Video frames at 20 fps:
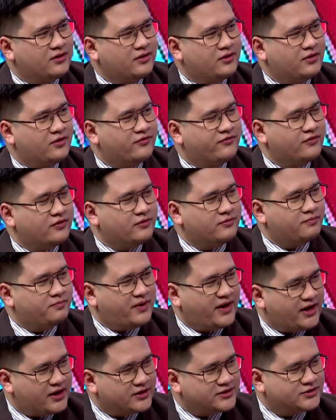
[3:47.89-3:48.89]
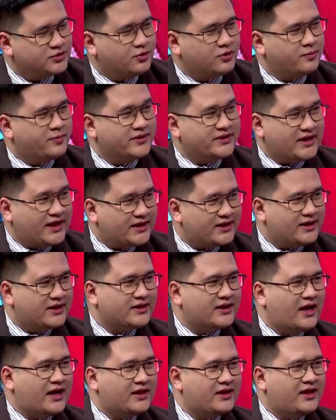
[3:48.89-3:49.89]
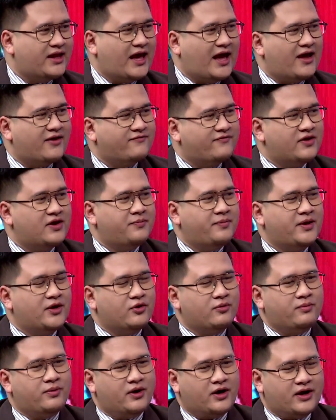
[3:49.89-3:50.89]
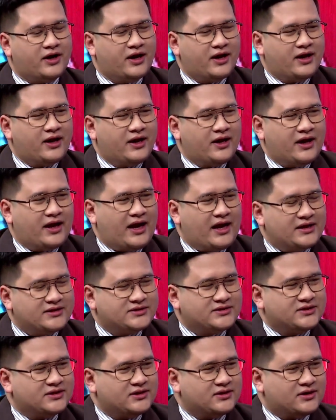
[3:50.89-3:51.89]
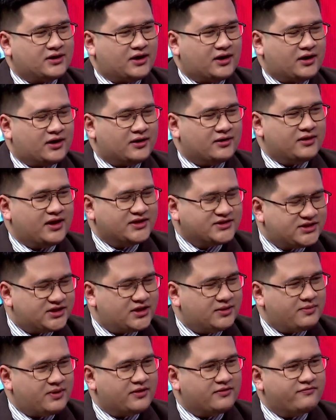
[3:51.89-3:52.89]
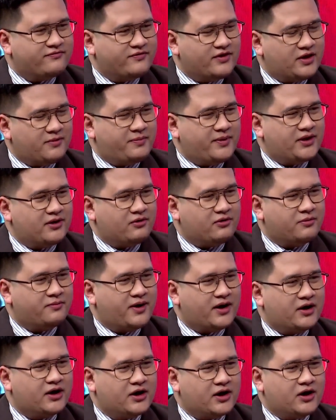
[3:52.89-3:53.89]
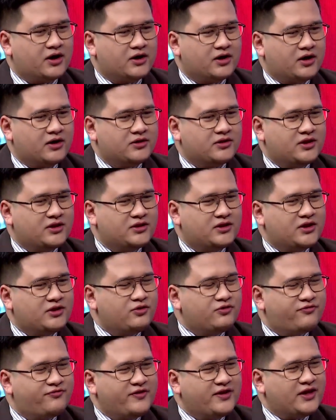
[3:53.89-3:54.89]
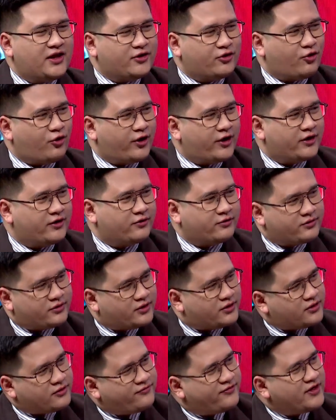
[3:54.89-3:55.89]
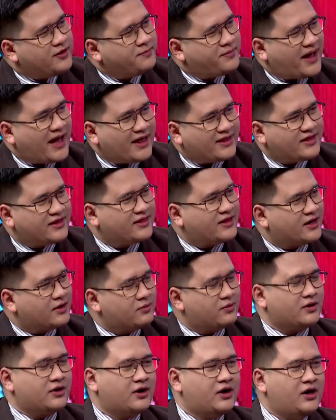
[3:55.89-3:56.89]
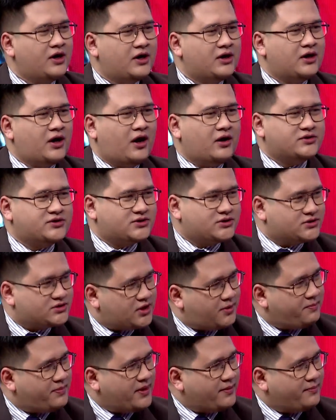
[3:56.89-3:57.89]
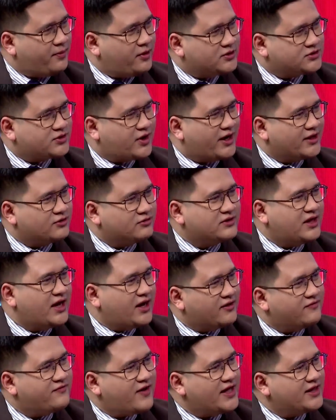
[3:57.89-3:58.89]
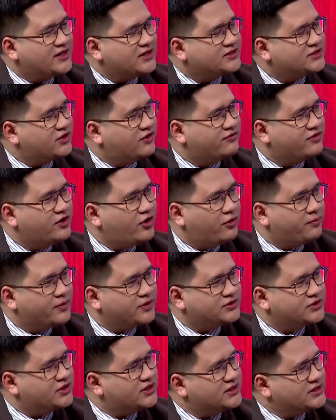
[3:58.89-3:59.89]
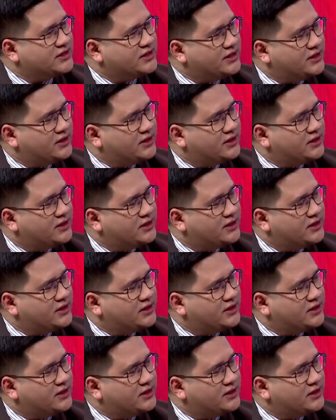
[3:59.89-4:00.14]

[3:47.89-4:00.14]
For players who were pretending that they had Filipino blood. As legitimate Filipino-American, did you feel annoyed or did you feel bad that there were some people trying to take advantage of the opportunity?